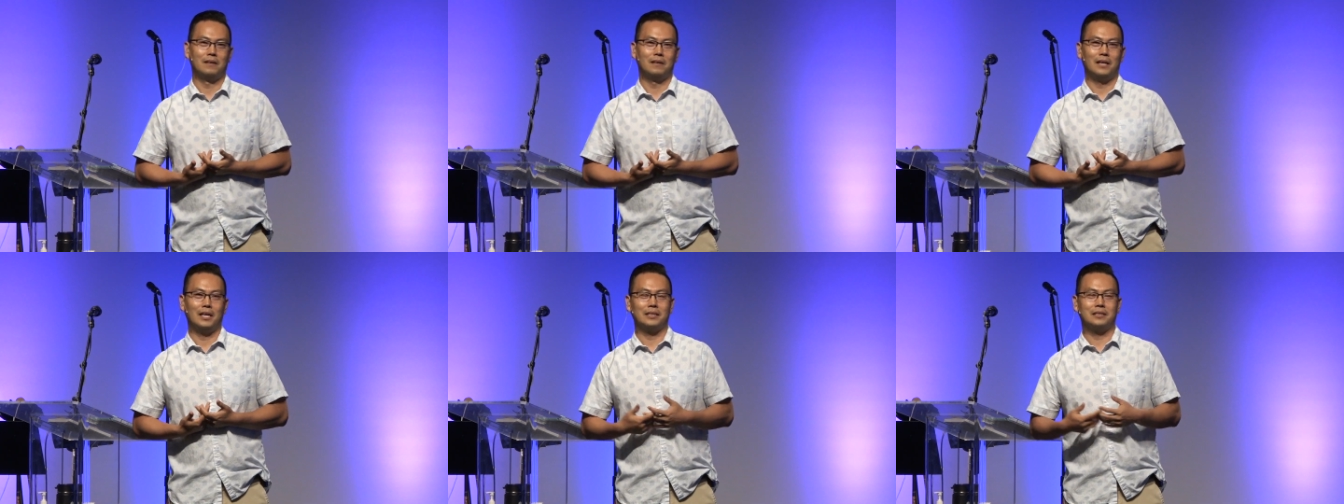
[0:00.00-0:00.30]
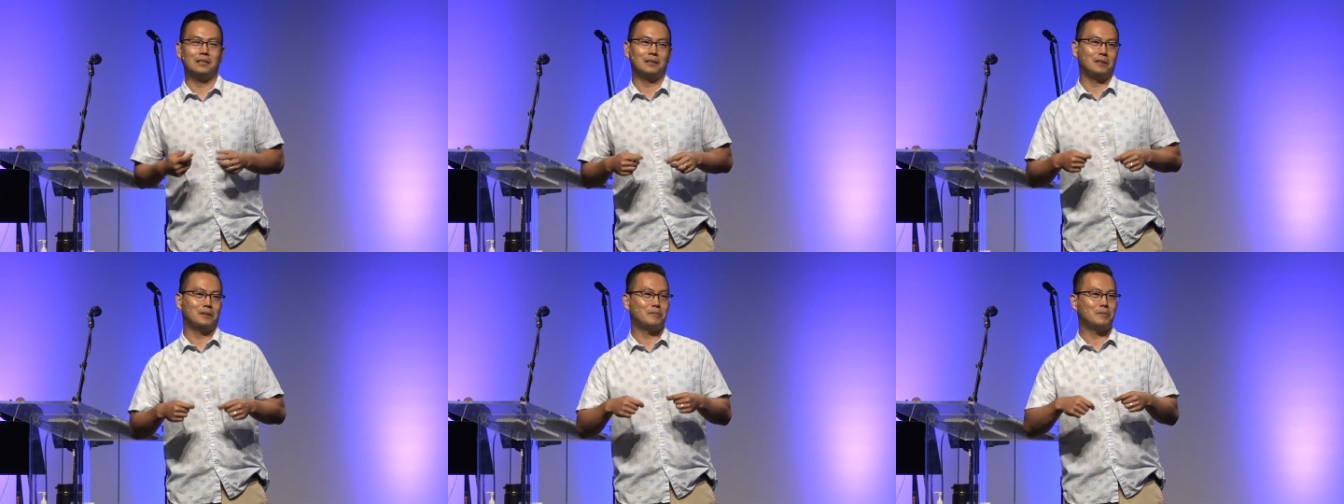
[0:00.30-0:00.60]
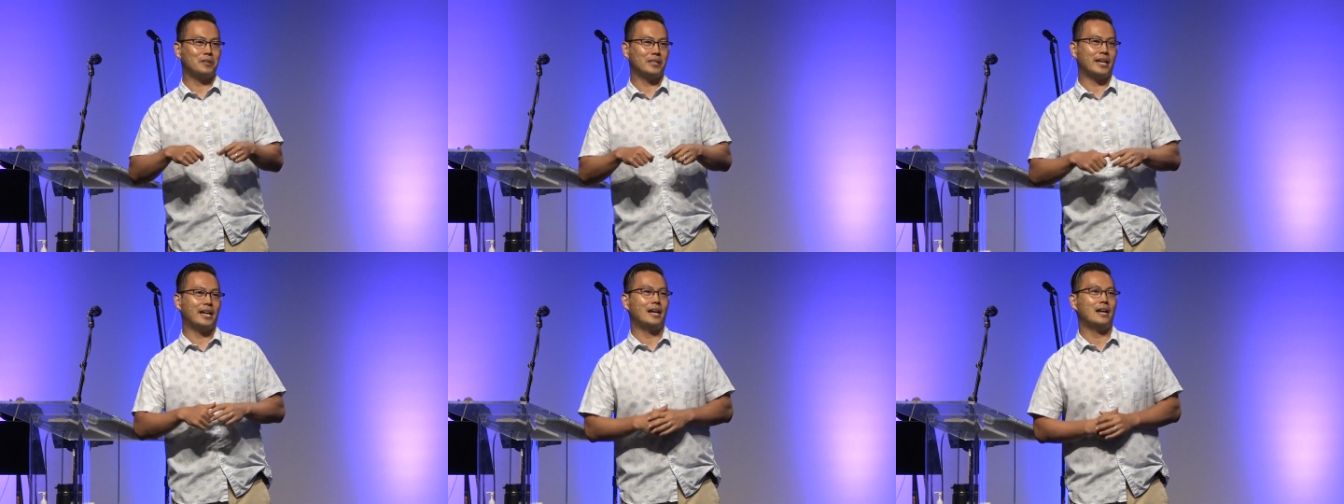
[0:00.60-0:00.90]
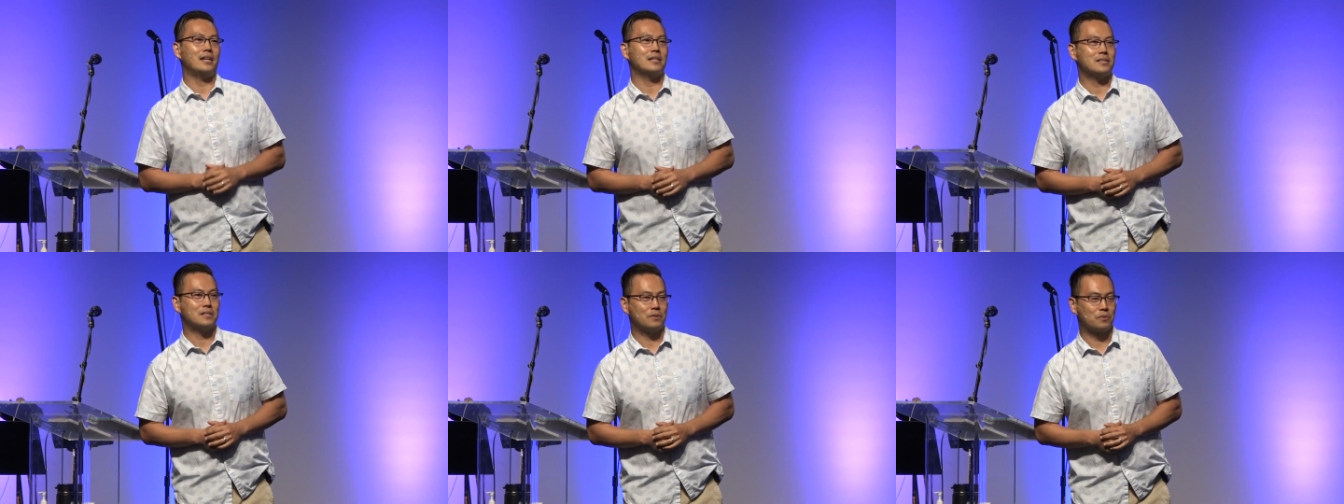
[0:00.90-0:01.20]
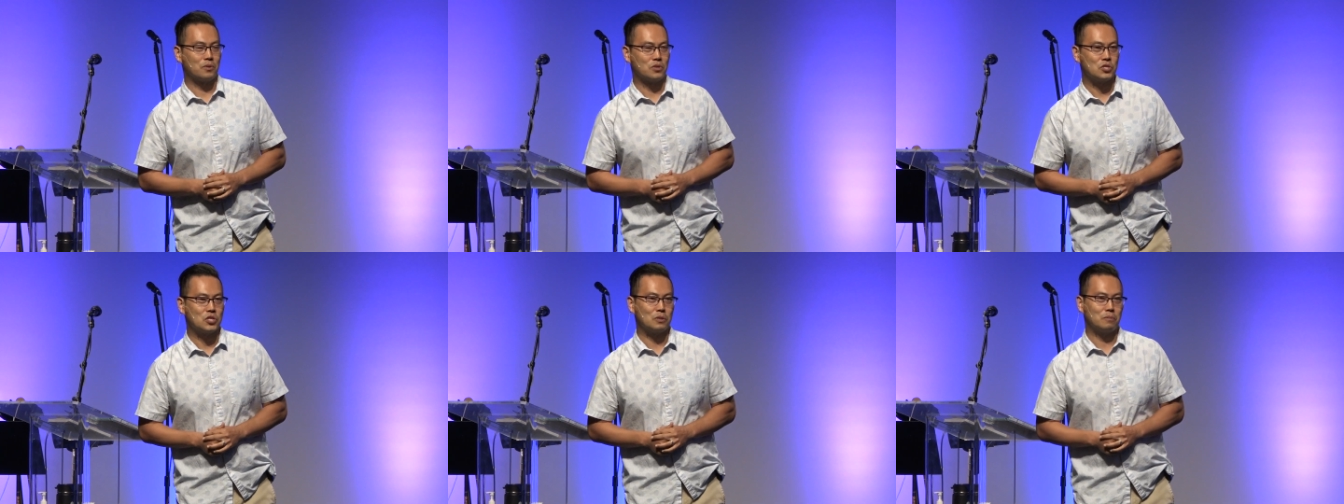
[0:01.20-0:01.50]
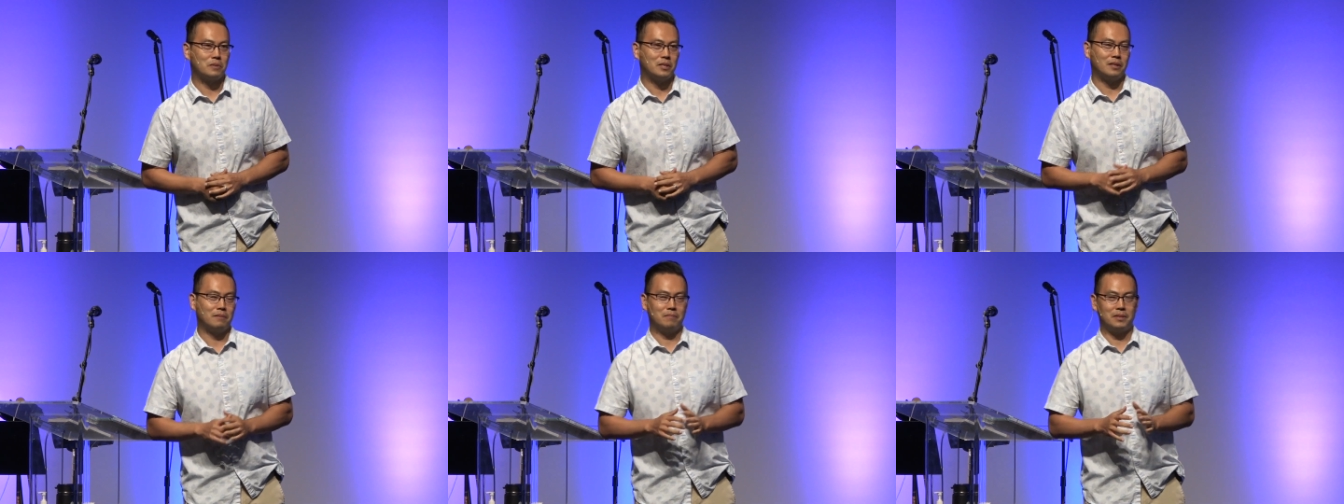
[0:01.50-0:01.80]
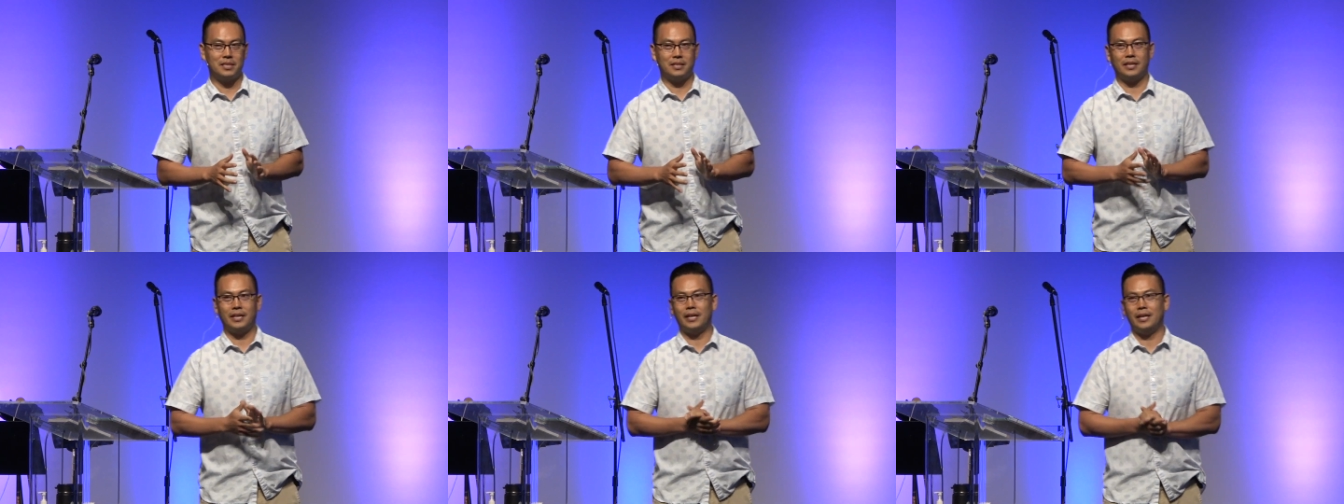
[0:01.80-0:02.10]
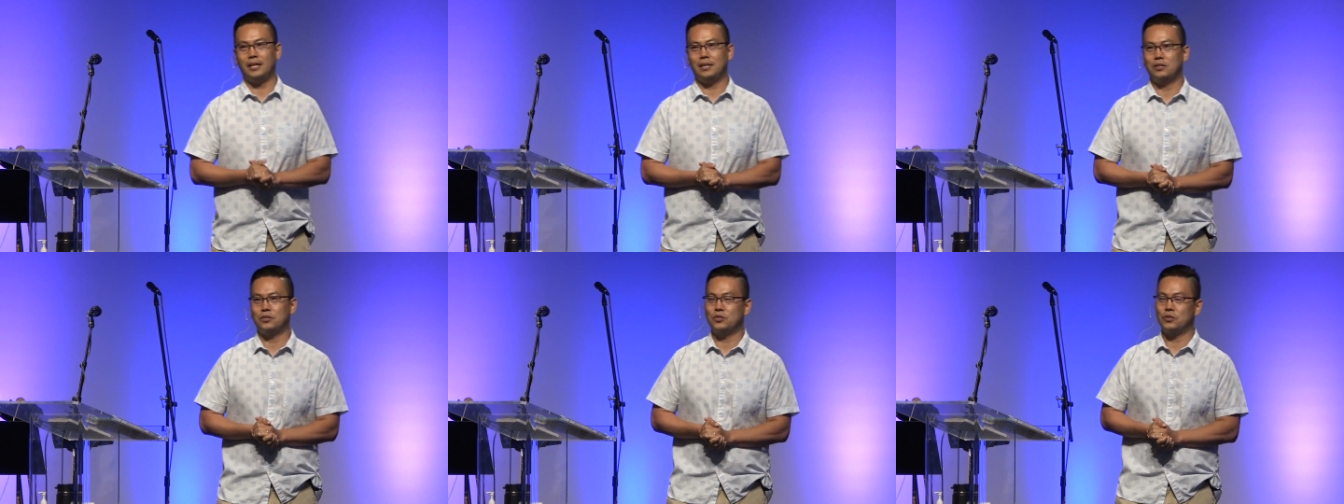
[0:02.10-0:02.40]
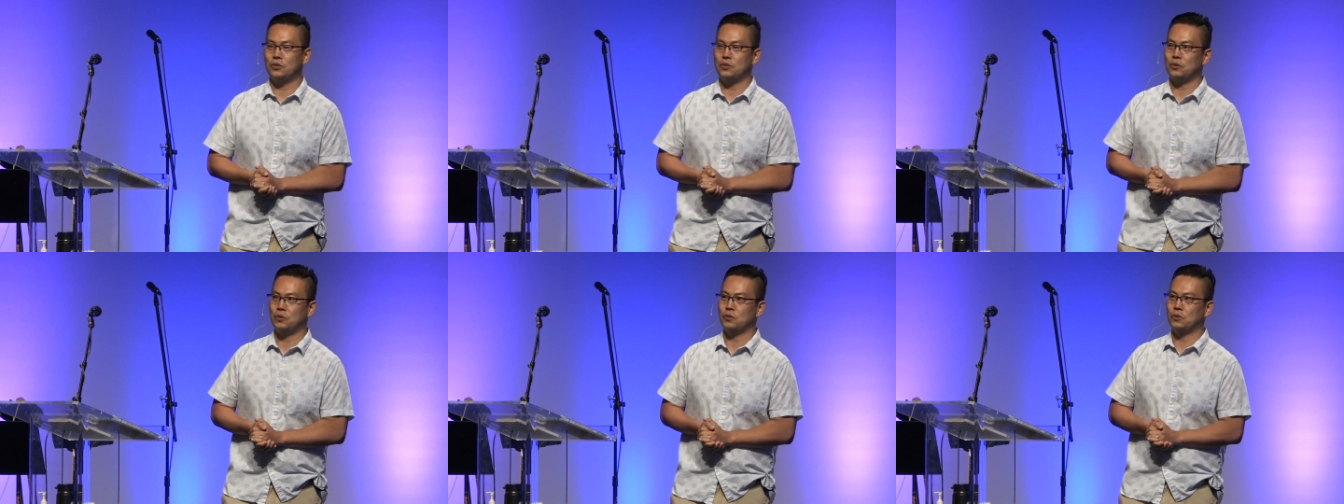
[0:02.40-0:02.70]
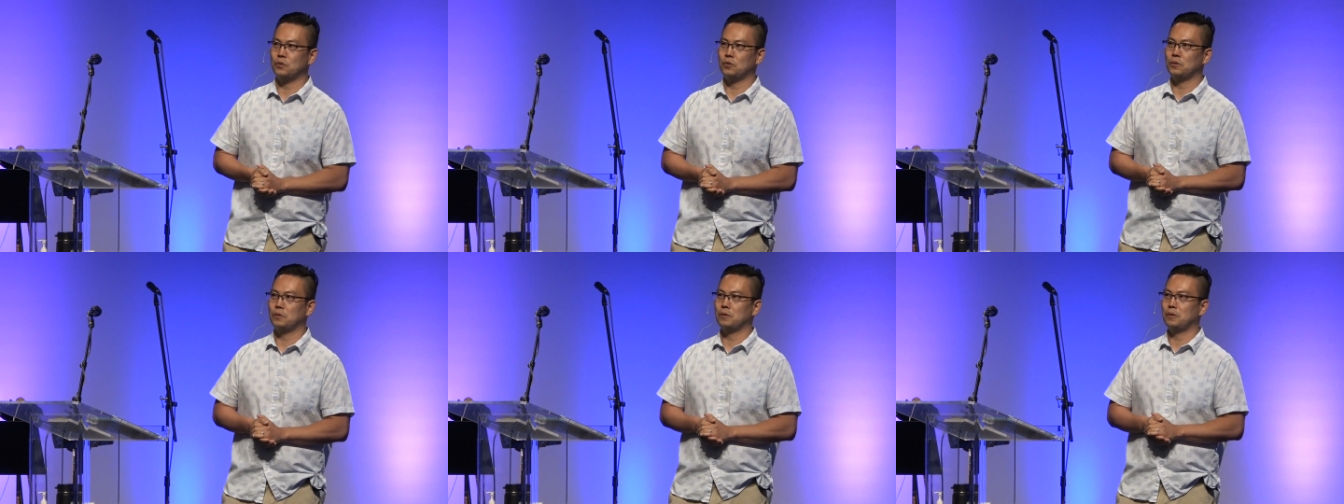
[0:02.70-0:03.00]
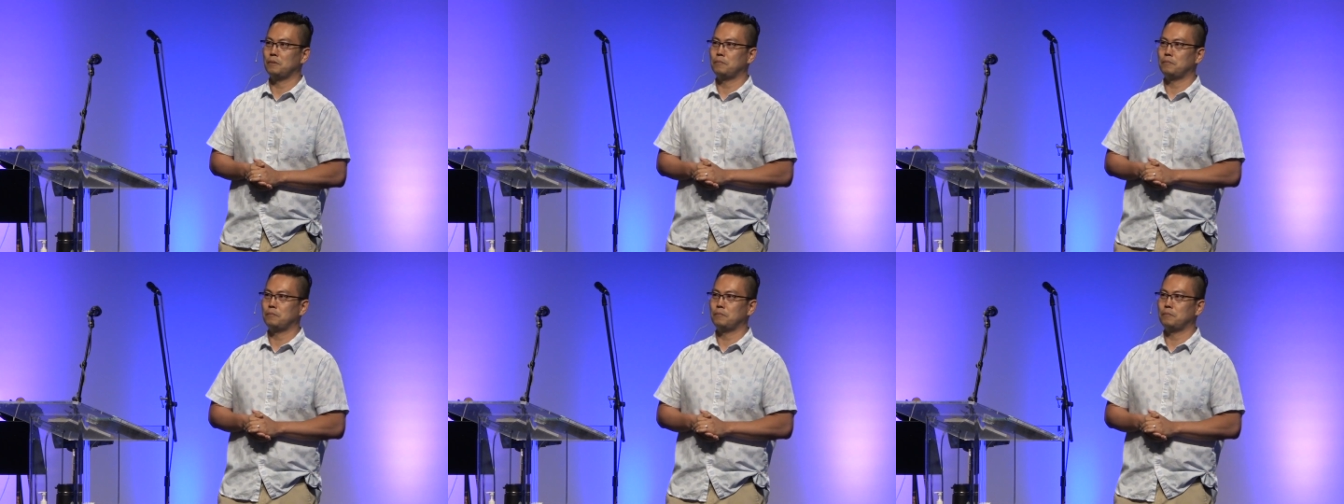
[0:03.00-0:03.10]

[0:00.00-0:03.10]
I deliberately asked the worship team today to